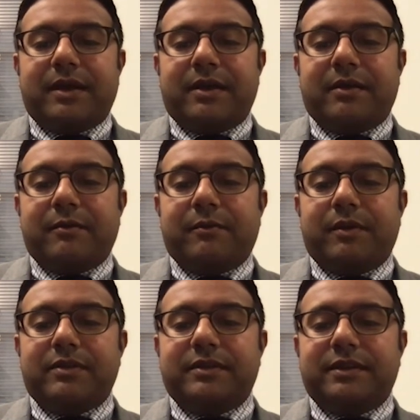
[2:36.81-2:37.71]
One of the
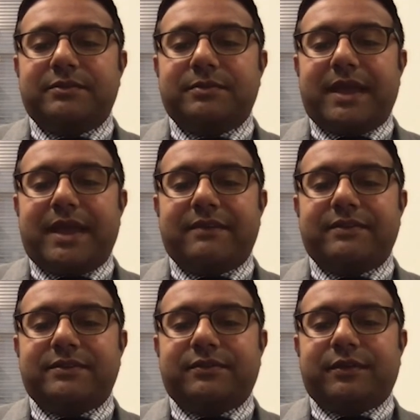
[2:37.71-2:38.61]
needs we have
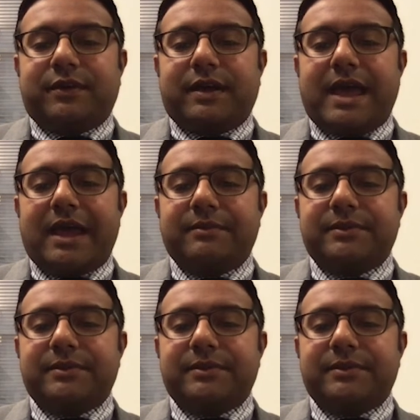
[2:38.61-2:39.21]
is for a hybrid